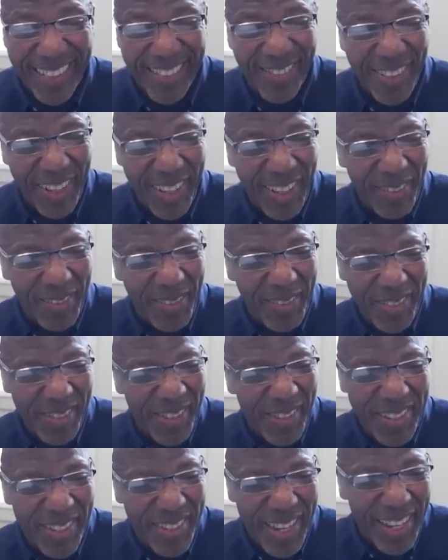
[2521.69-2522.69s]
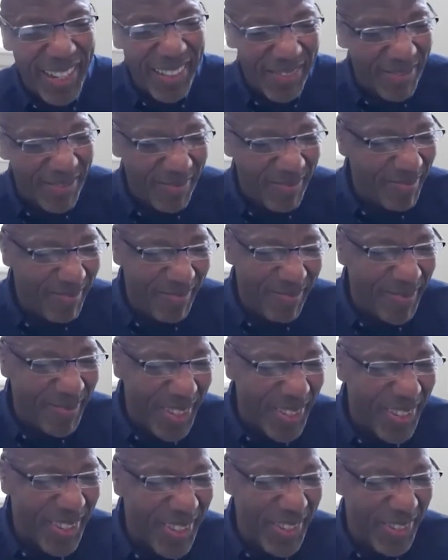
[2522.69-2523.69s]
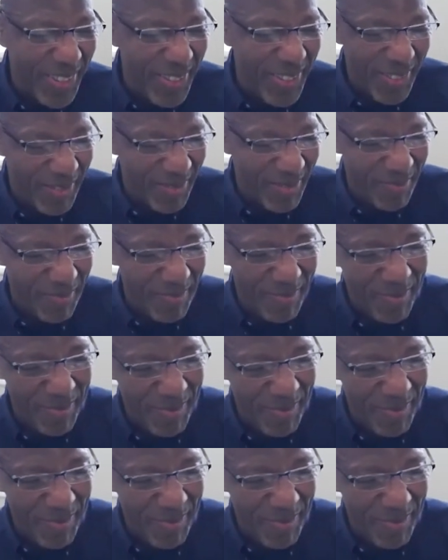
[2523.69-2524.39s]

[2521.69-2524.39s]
And, and as I said, this is